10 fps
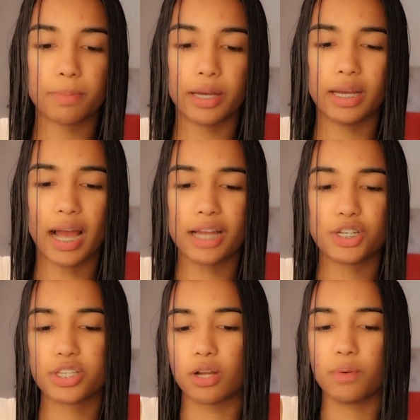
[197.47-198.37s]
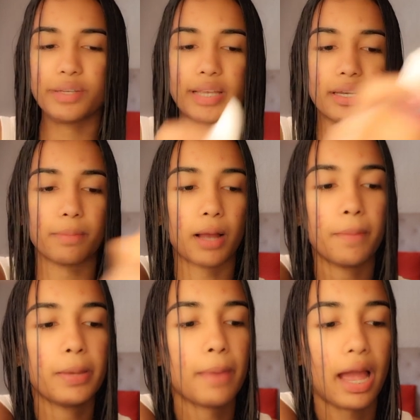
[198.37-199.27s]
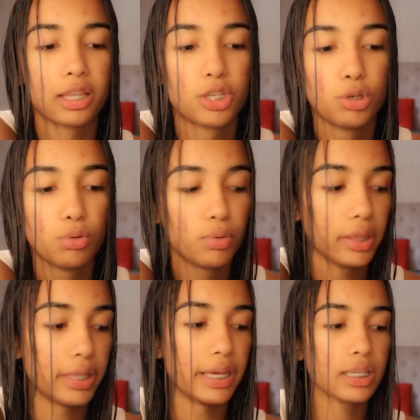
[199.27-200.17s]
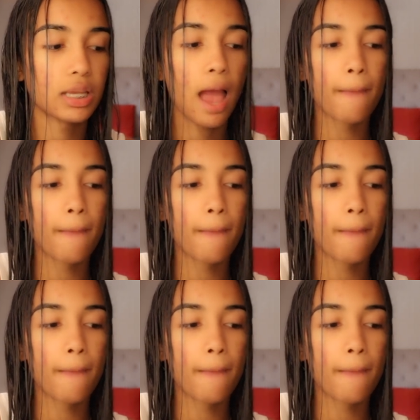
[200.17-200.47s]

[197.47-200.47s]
but I just always end up coming back to this